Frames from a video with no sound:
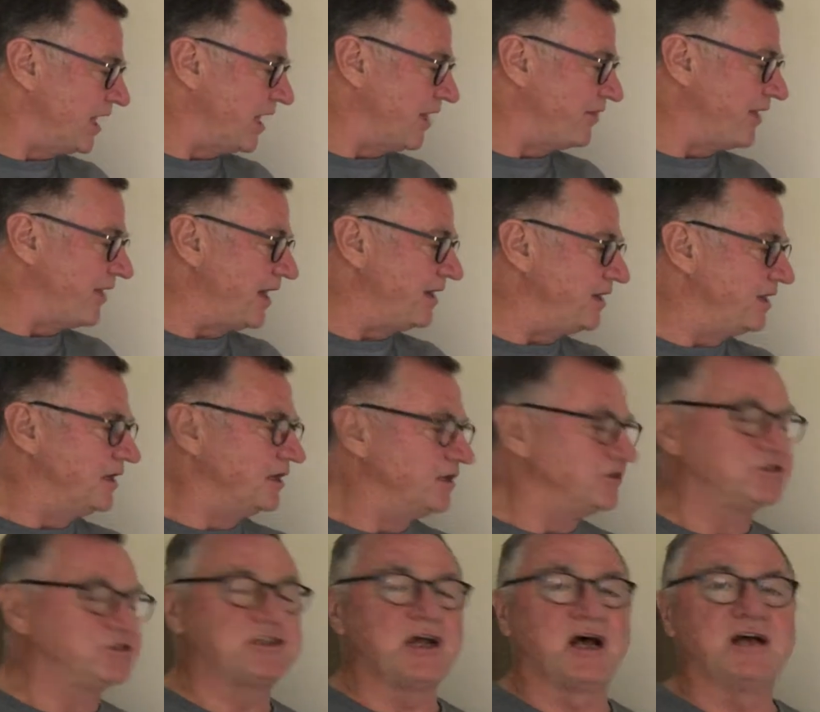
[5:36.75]
and then
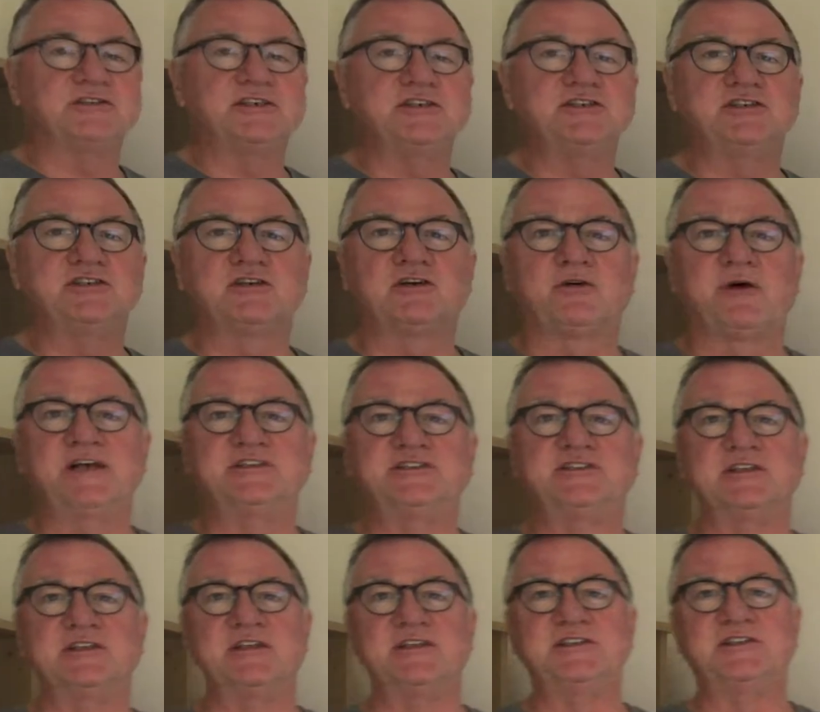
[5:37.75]
starting to
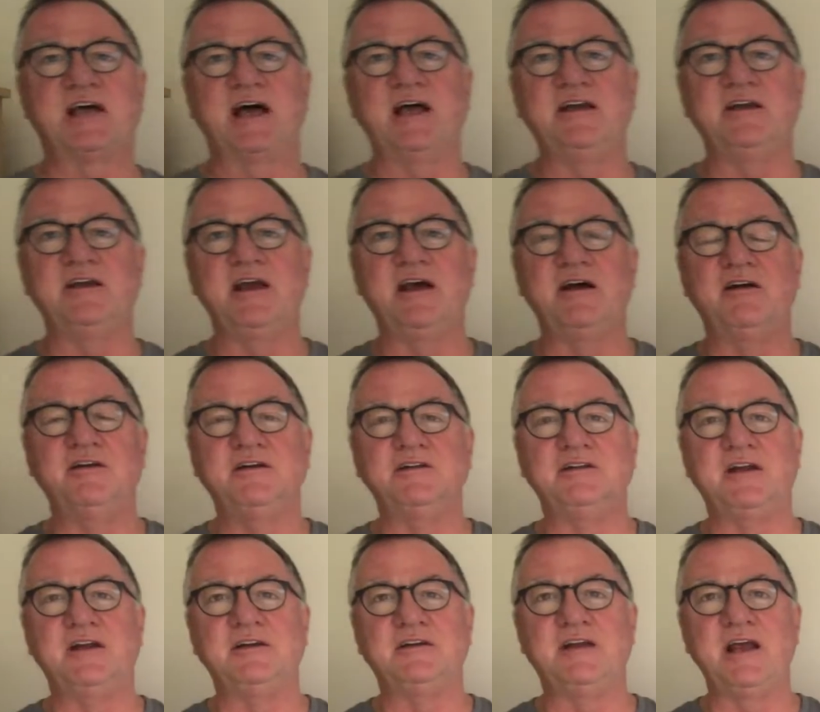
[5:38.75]
question this idea
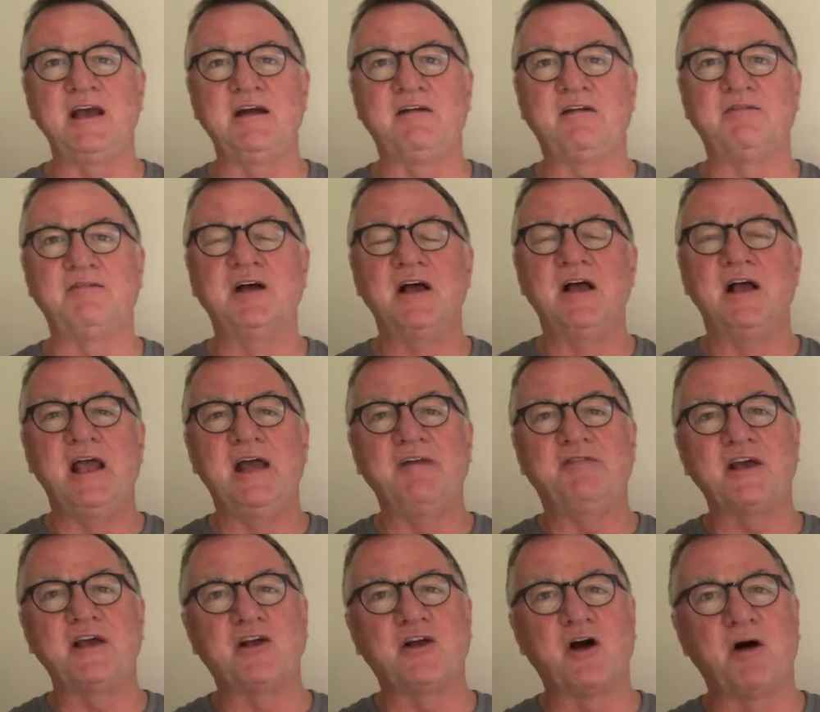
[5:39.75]
of
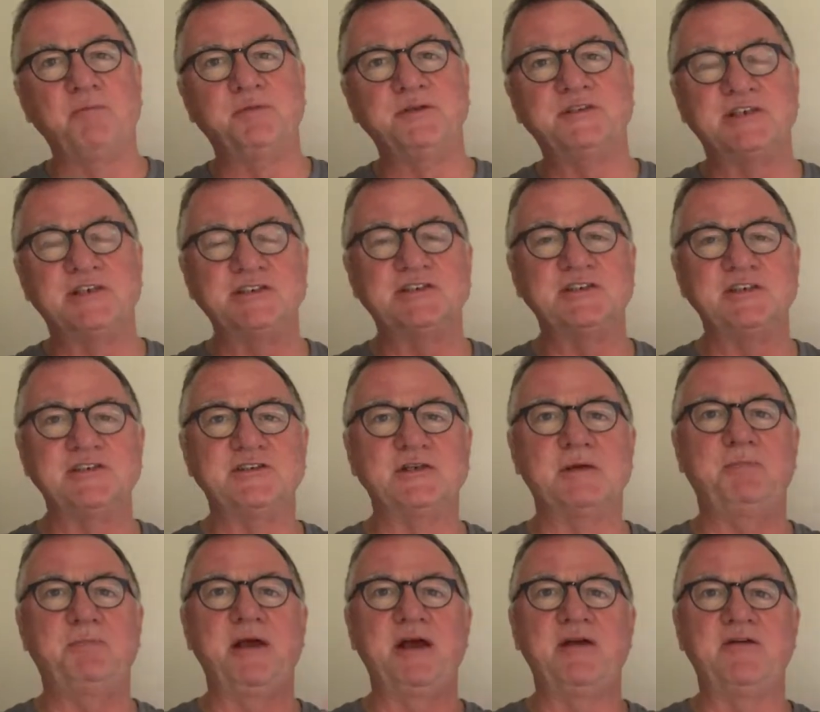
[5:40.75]
if their competition is
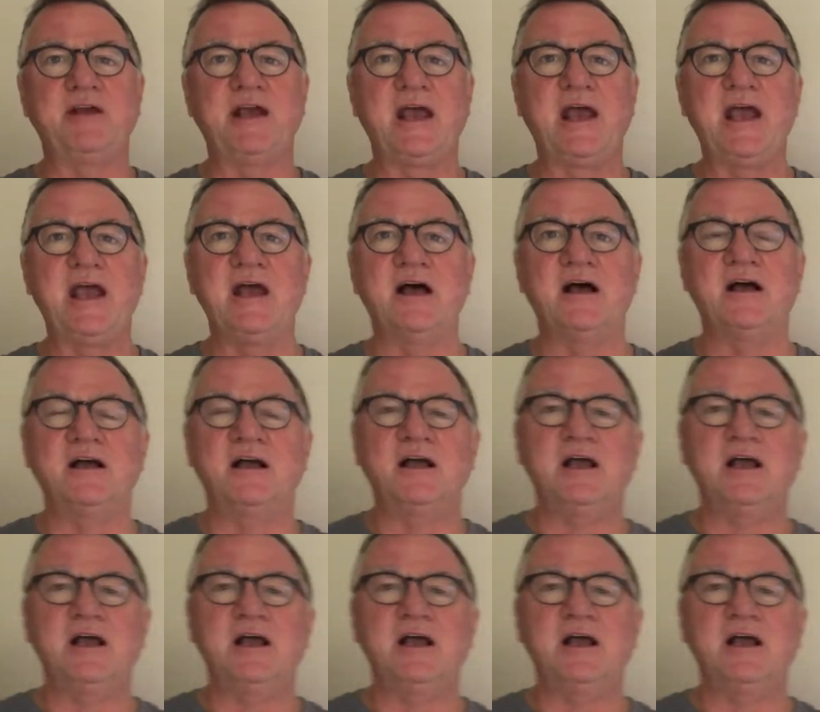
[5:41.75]
appearing here,